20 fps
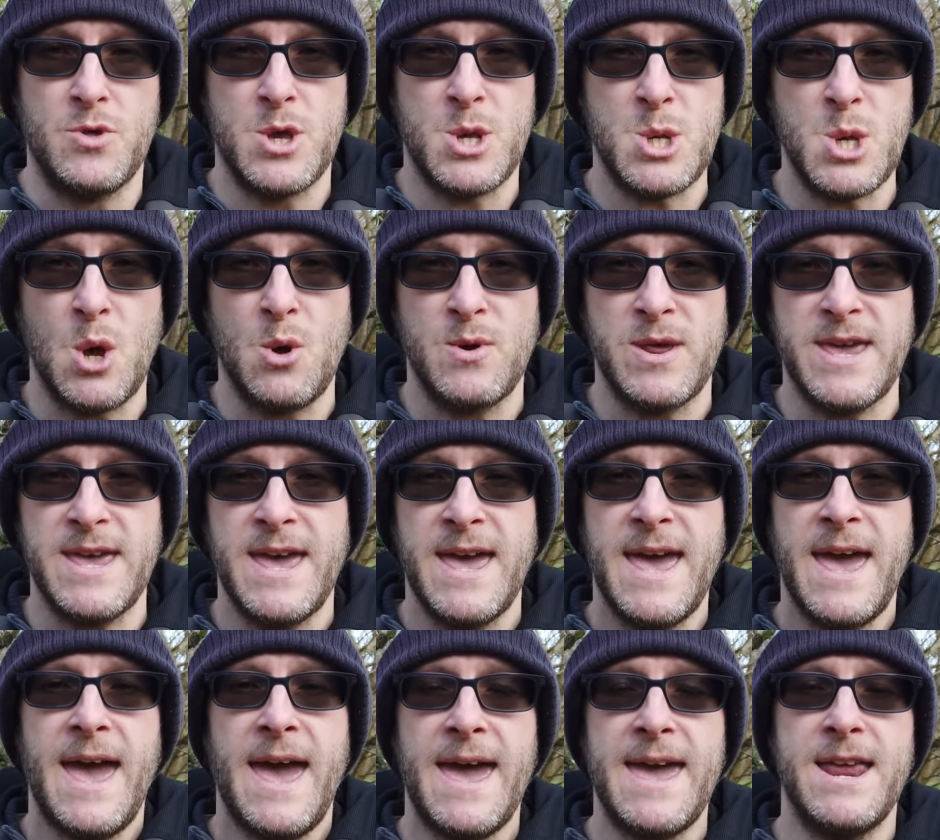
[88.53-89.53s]
the Sony
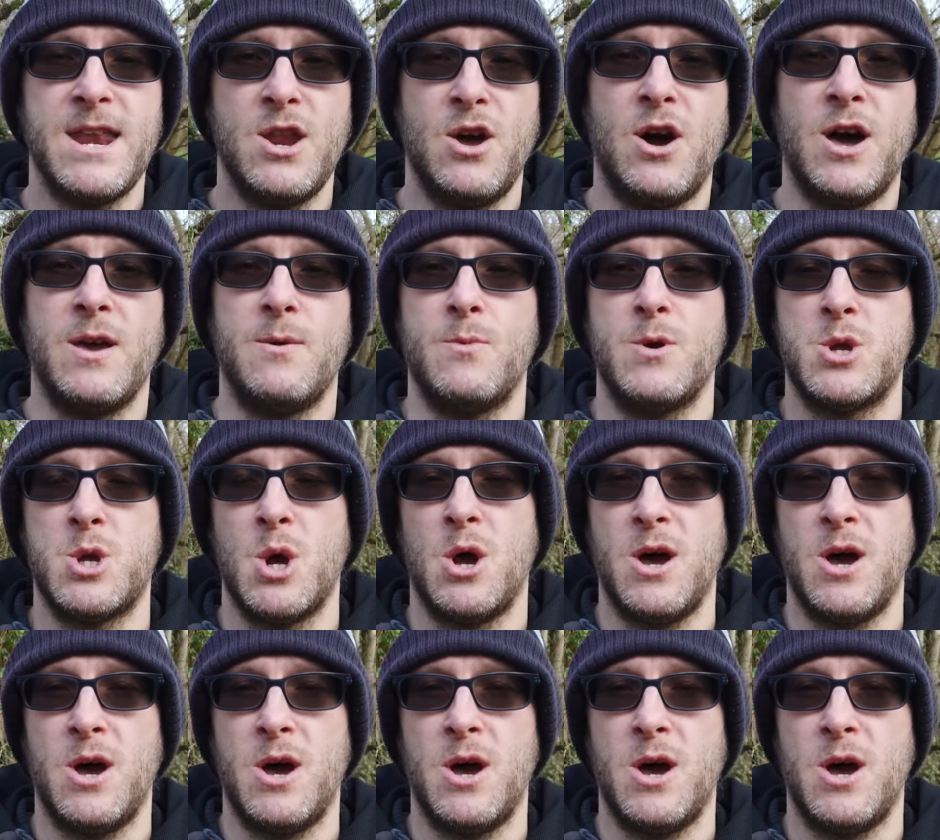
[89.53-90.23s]
A9, which